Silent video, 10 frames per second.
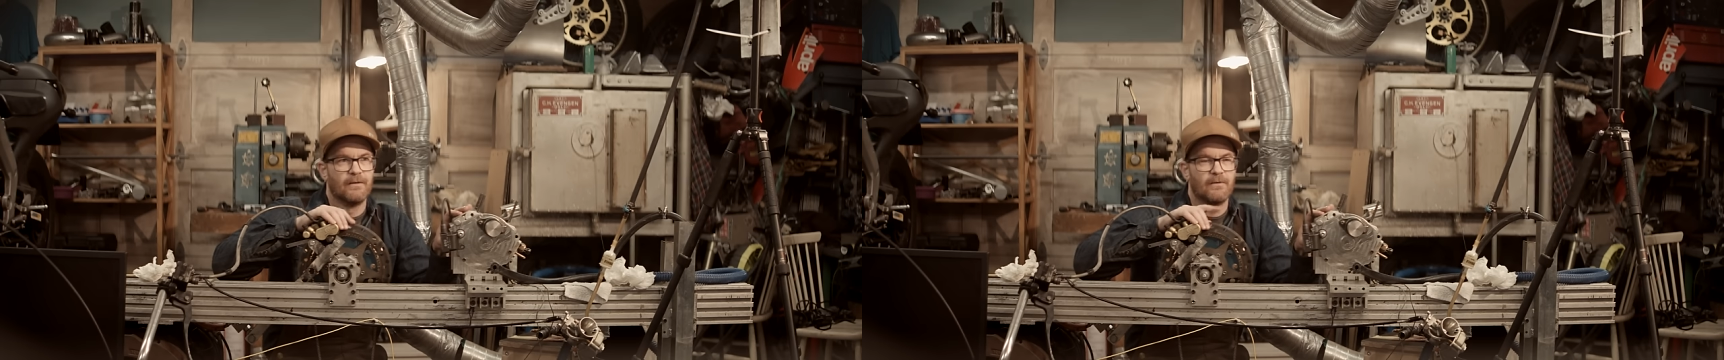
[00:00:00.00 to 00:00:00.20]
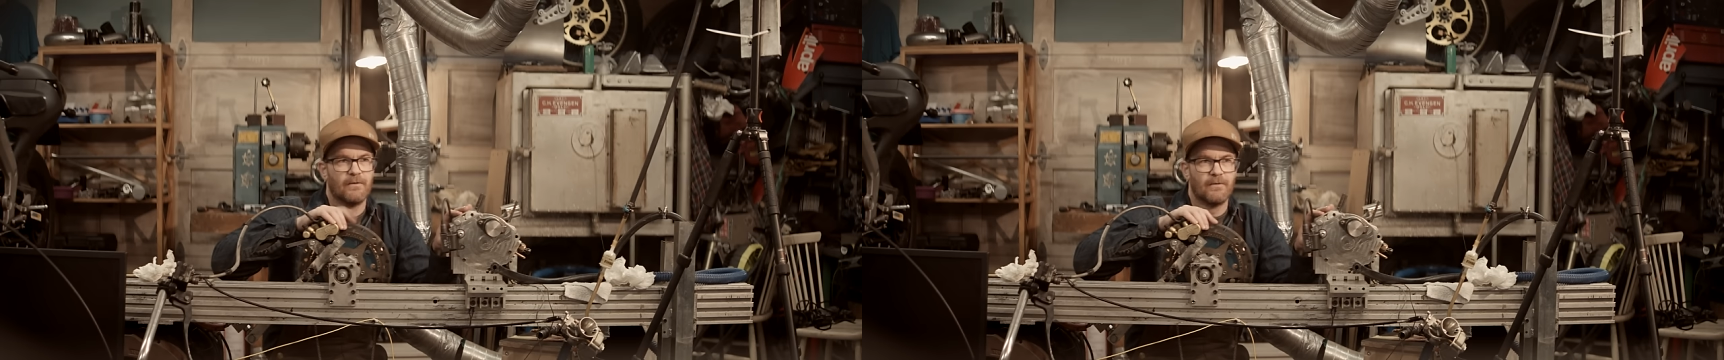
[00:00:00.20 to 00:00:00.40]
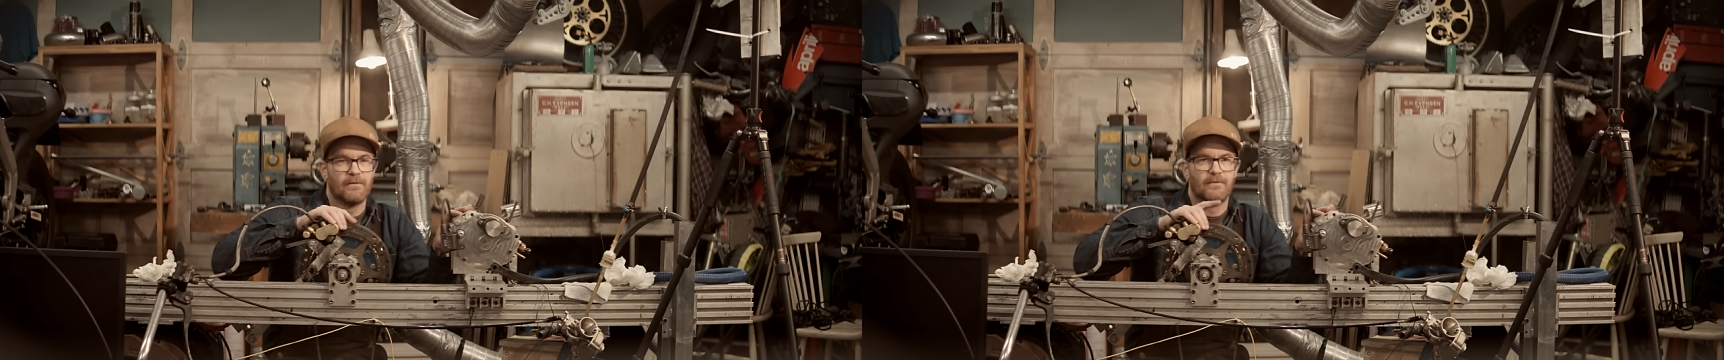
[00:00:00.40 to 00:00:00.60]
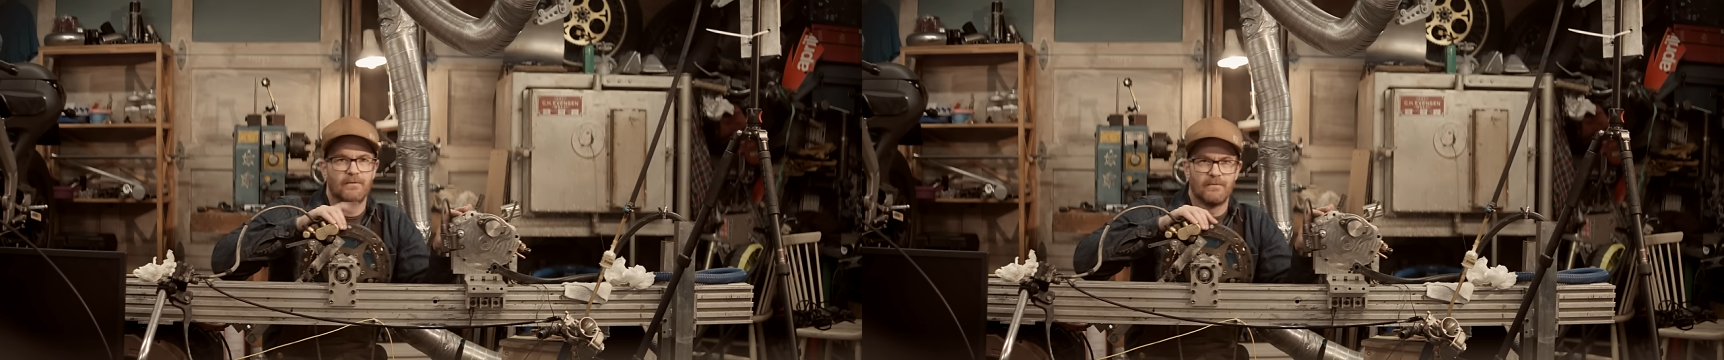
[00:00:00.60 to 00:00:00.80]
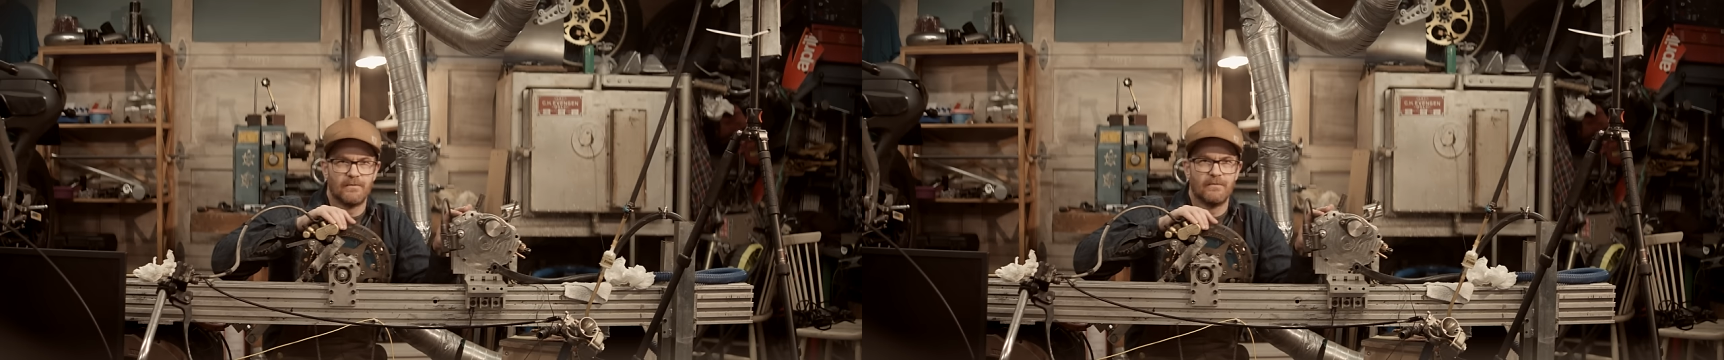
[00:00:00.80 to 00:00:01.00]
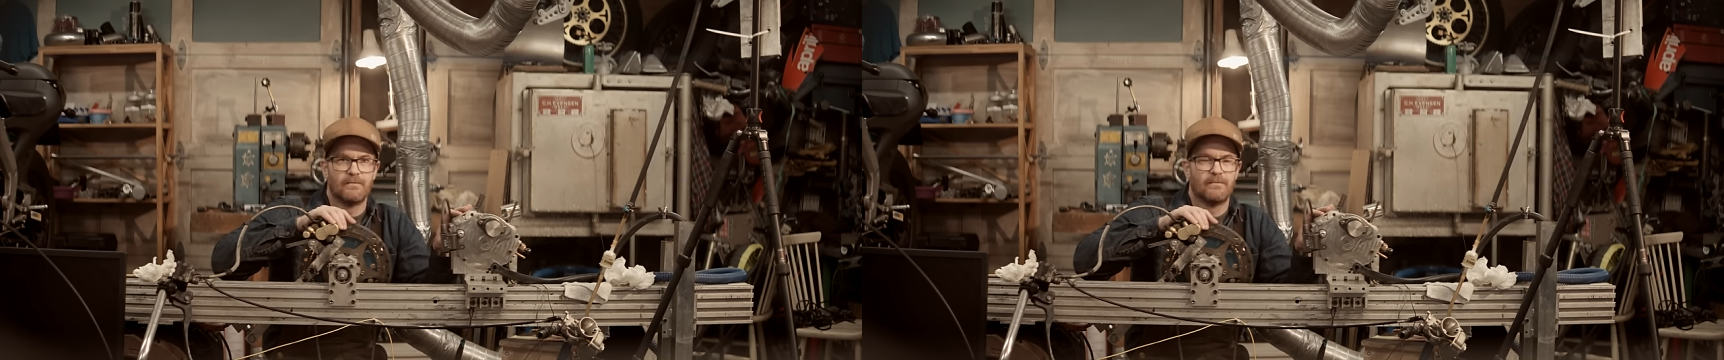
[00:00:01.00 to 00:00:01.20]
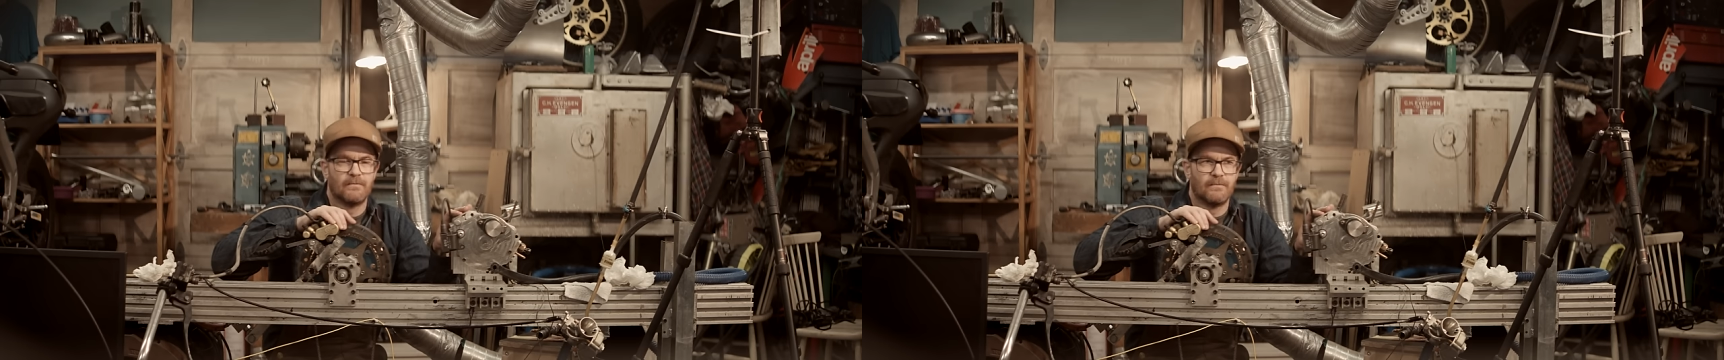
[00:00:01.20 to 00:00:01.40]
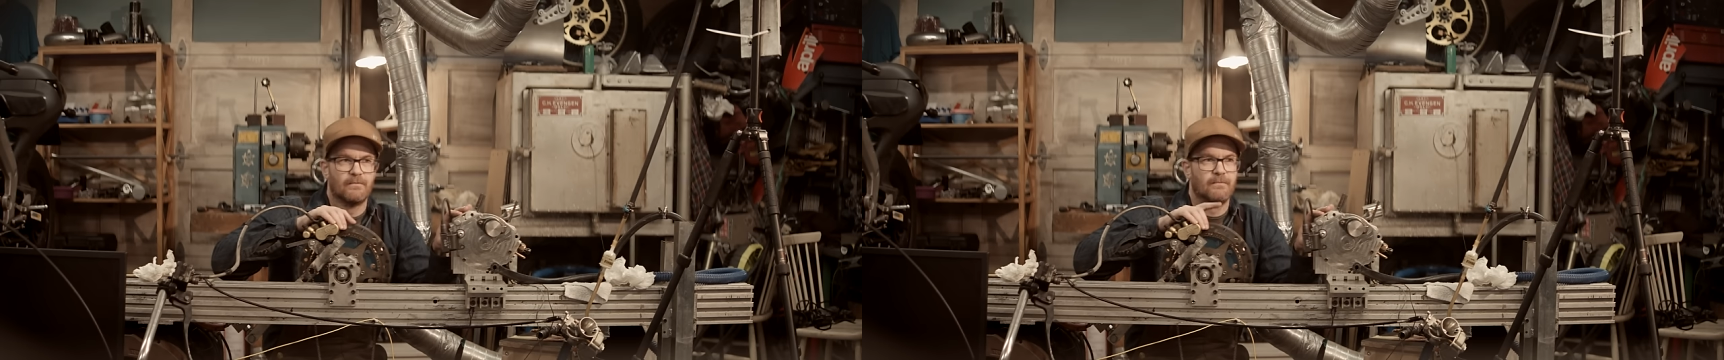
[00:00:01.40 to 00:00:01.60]

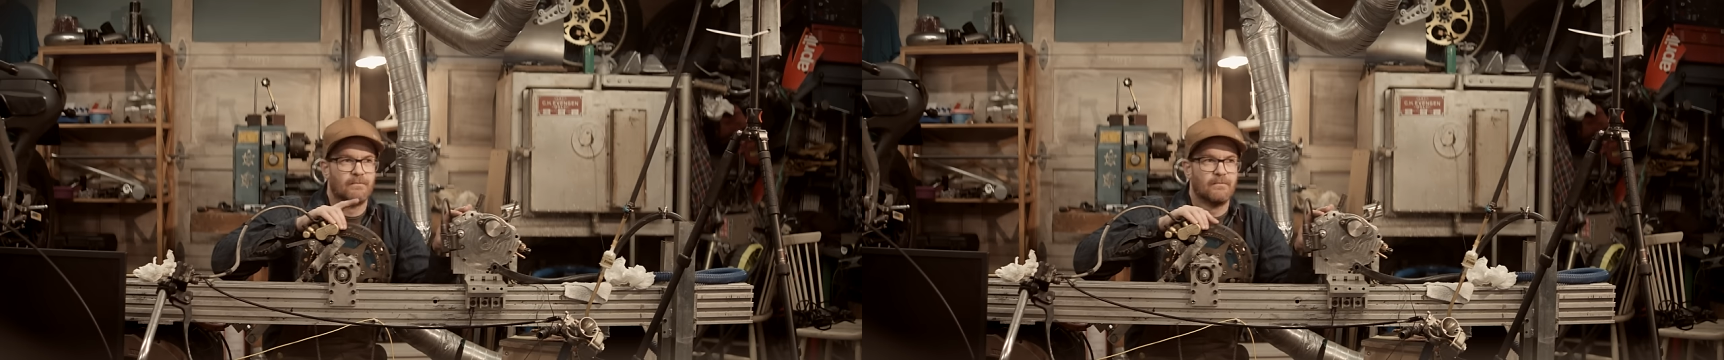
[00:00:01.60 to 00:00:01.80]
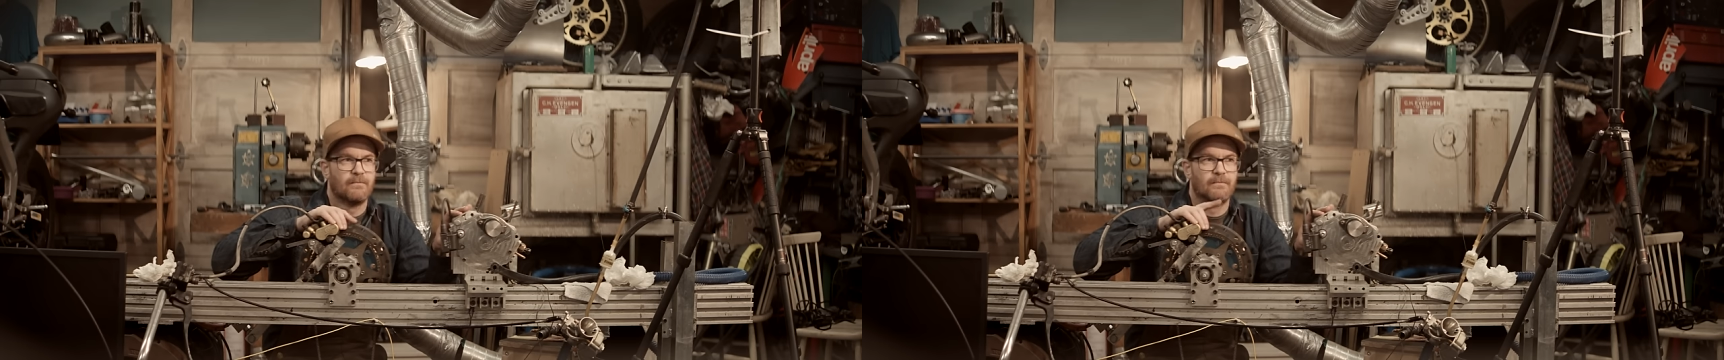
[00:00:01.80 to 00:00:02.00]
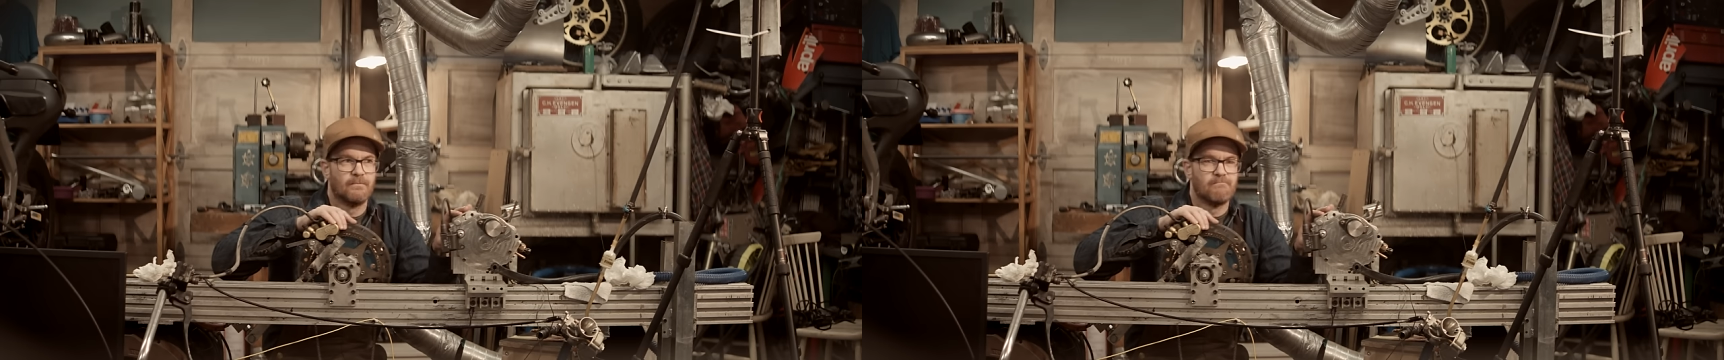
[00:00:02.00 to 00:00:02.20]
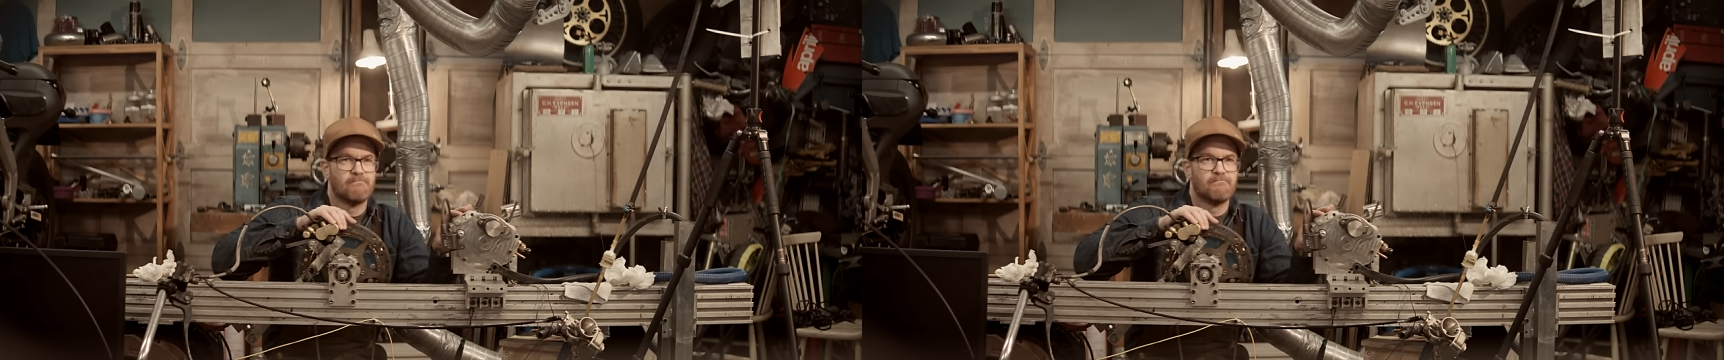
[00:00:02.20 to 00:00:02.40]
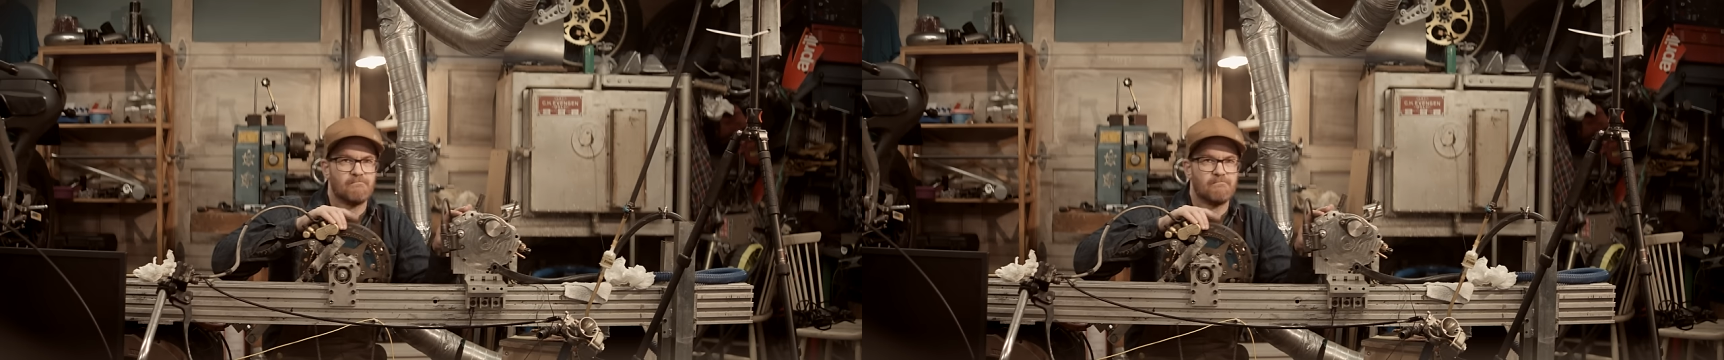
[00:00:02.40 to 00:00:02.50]
Nothing is said.